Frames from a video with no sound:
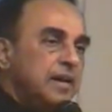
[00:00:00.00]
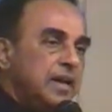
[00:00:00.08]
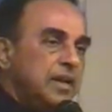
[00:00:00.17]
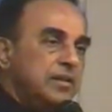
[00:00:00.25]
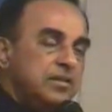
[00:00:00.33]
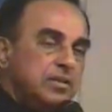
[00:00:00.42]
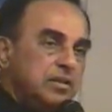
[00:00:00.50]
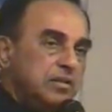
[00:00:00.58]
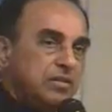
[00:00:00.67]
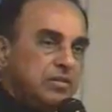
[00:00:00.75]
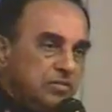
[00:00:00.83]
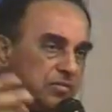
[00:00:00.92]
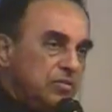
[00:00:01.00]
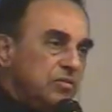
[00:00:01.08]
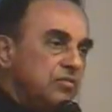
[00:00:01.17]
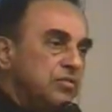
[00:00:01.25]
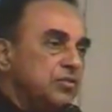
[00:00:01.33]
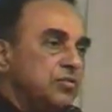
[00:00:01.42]
And
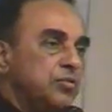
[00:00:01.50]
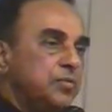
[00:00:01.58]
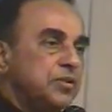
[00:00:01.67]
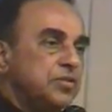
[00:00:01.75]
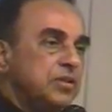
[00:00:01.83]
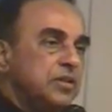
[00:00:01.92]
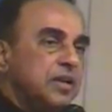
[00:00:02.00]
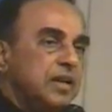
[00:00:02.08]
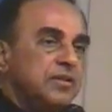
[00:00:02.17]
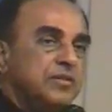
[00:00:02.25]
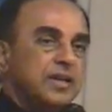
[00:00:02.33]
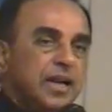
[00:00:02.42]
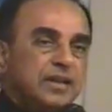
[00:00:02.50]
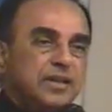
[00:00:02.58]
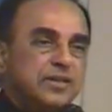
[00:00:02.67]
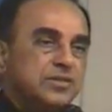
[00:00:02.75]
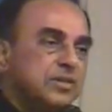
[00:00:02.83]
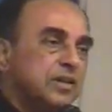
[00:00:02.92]
the Vishnu Parishad held
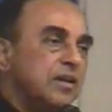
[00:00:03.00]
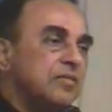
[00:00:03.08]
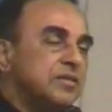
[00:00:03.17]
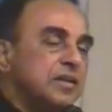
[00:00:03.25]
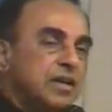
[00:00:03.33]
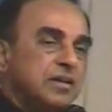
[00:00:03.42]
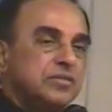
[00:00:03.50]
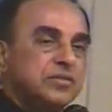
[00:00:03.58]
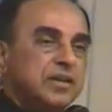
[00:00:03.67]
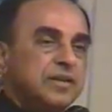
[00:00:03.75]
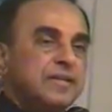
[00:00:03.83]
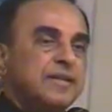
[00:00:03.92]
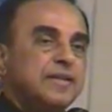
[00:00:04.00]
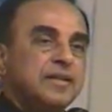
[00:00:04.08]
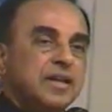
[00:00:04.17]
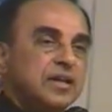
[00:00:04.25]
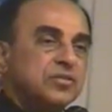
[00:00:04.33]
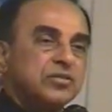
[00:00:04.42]
rallies around the country
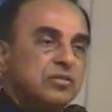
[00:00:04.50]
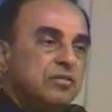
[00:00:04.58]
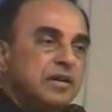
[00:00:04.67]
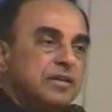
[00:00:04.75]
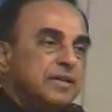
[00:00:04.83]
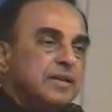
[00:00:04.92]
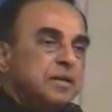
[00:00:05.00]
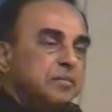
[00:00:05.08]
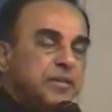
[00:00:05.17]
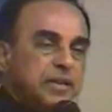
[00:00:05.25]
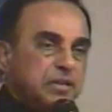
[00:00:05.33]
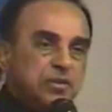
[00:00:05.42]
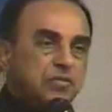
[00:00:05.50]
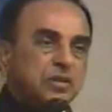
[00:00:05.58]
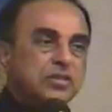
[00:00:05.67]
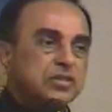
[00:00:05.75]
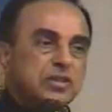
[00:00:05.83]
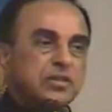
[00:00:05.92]
and so on. But
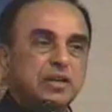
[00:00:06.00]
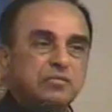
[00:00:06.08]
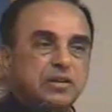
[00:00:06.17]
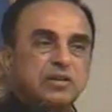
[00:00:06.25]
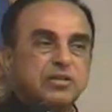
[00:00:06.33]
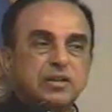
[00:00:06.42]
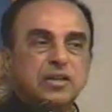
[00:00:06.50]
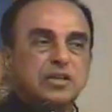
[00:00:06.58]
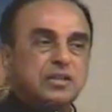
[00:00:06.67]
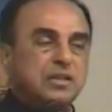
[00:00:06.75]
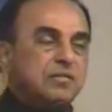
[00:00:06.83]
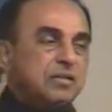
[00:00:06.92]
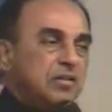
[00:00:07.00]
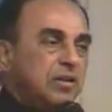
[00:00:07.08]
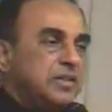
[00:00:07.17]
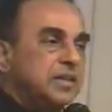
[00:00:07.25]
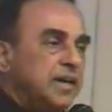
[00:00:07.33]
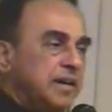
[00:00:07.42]
they were
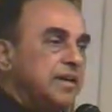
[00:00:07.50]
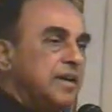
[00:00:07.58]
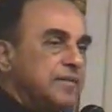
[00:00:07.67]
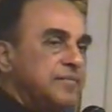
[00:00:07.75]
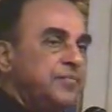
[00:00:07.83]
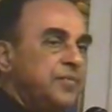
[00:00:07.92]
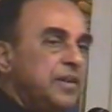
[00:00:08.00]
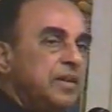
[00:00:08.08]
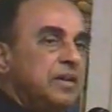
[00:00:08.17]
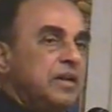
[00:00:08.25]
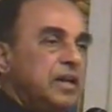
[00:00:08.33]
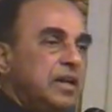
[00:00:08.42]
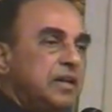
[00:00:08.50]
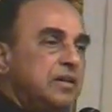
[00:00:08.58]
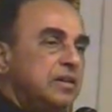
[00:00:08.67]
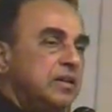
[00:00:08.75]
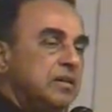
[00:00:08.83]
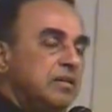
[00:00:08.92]
not caring.
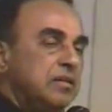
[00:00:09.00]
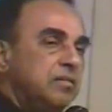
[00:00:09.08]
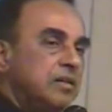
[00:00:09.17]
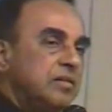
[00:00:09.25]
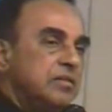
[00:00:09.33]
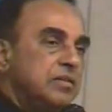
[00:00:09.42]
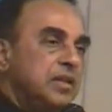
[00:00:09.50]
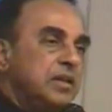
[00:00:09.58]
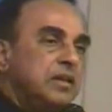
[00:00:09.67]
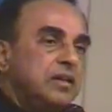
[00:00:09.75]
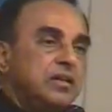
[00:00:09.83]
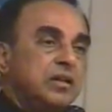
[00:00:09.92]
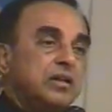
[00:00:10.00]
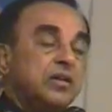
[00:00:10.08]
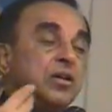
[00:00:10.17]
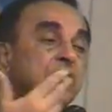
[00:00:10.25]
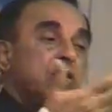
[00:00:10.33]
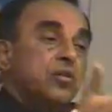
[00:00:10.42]
And in
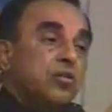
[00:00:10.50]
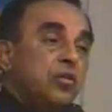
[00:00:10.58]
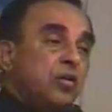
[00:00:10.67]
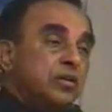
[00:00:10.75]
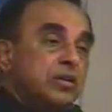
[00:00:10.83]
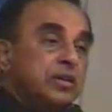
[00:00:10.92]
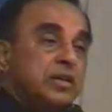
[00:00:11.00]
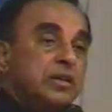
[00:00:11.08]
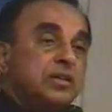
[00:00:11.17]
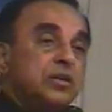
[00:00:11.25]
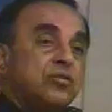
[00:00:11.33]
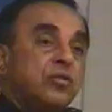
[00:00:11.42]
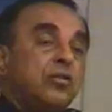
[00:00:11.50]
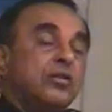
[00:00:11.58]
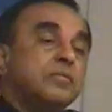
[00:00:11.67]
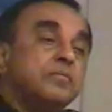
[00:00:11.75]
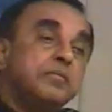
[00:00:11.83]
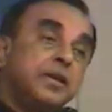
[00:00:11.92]
the court,
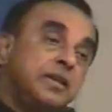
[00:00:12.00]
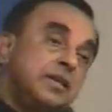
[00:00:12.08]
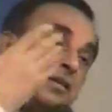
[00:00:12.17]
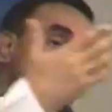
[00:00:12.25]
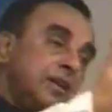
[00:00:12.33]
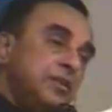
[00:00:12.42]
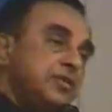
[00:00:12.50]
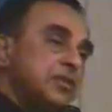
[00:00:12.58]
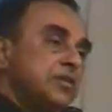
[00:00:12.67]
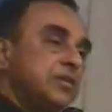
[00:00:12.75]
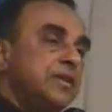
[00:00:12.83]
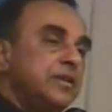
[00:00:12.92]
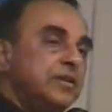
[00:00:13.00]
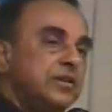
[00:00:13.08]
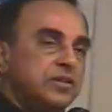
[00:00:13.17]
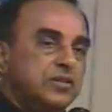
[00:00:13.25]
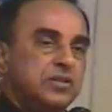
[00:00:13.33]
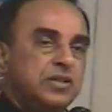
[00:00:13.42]
many religious
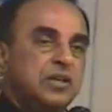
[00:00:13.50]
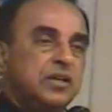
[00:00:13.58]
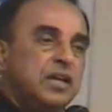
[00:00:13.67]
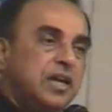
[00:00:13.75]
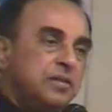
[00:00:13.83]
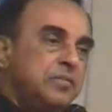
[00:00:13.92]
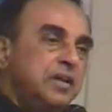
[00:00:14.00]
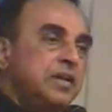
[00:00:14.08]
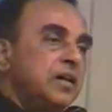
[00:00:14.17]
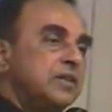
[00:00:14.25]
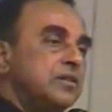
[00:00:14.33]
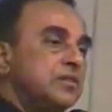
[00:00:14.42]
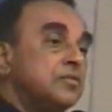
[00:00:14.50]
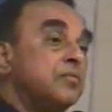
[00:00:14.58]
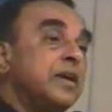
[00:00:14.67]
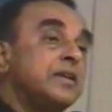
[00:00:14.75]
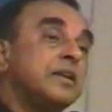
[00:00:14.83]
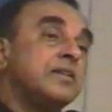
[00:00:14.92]
leaders and many others
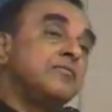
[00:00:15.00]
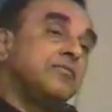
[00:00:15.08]
went and